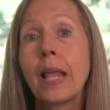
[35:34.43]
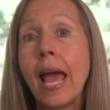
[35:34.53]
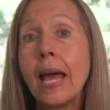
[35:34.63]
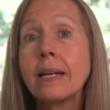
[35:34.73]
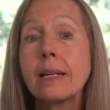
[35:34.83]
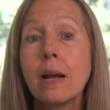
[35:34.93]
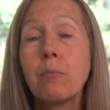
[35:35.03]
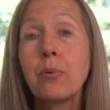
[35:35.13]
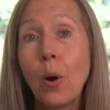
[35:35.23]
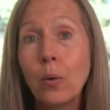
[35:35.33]
And
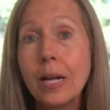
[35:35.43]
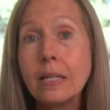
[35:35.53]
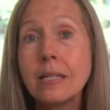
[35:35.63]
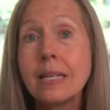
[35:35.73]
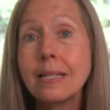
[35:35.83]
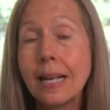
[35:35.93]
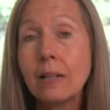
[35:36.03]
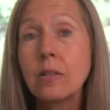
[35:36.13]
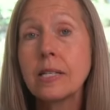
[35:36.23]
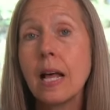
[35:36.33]
protists, these
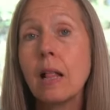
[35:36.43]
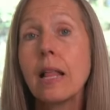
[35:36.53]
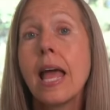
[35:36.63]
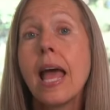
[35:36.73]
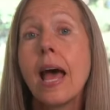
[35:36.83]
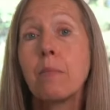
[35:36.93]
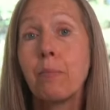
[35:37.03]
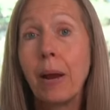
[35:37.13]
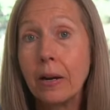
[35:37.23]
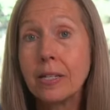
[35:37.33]
single-cell
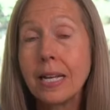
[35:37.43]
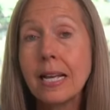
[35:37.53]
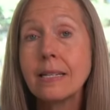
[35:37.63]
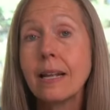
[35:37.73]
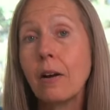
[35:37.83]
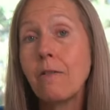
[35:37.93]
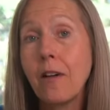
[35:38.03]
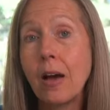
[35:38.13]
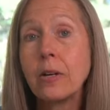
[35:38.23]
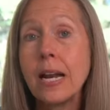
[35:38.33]
parasites that are
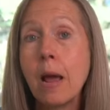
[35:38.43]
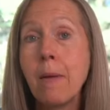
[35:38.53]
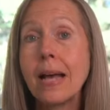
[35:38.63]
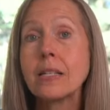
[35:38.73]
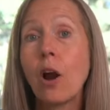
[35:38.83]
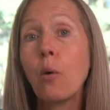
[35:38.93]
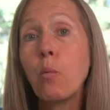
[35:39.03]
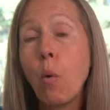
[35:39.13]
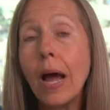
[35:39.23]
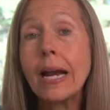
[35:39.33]
found in MS, are
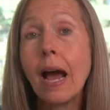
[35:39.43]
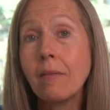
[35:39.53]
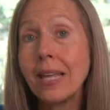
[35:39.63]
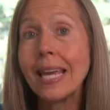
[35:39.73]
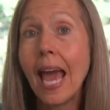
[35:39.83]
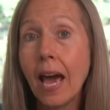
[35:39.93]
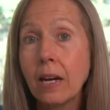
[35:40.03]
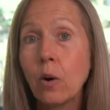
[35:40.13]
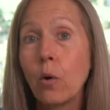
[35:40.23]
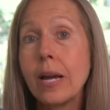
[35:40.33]
one of the
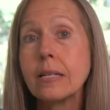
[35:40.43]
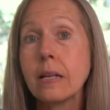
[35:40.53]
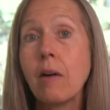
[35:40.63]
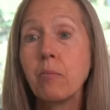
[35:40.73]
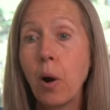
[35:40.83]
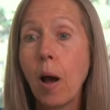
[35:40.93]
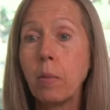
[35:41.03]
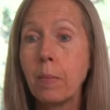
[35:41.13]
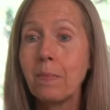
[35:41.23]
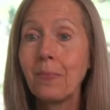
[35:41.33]
categories of
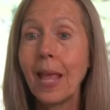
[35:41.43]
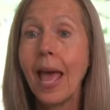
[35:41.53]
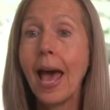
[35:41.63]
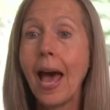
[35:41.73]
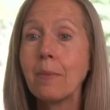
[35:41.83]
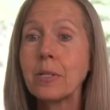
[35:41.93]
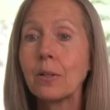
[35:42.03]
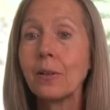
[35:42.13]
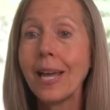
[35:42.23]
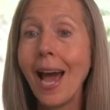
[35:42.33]
problem.
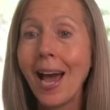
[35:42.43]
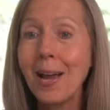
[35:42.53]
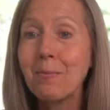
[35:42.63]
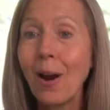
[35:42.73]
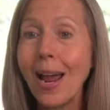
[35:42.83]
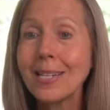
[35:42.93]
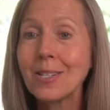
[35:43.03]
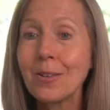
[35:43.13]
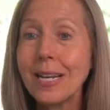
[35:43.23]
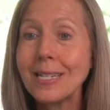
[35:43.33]
Absolutely. Hi, Brian.
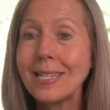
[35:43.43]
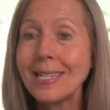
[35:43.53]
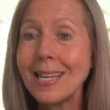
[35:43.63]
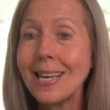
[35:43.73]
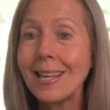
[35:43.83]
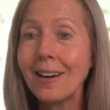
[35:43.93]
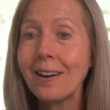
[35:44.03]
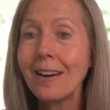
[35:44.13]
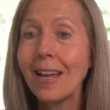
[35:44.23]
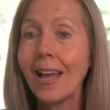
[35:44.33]
So nice to see you
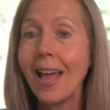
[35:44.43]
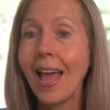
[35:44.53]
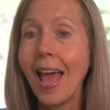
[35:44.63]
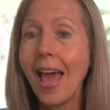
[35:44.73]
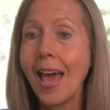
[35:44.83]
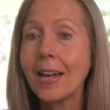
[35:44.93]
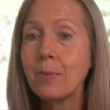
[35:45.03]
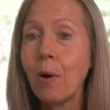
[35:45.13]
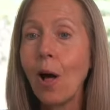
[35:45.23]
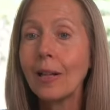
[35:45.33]
there.
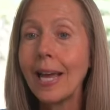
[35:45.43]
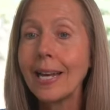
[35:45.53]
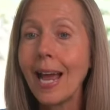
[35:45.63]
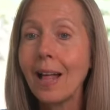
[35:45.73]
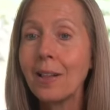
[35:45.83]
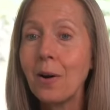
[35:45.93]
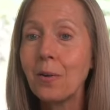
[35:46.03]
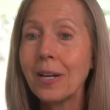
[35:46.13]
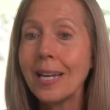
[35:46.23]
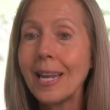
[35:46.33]
And Paulette,
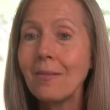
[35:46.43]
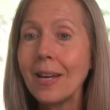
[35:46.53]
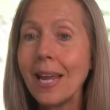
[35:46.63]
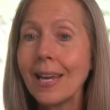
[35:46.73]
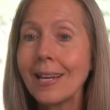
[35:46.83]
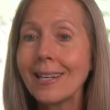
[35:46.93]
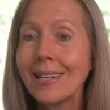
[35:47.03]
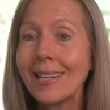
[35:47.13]
hello, good evening.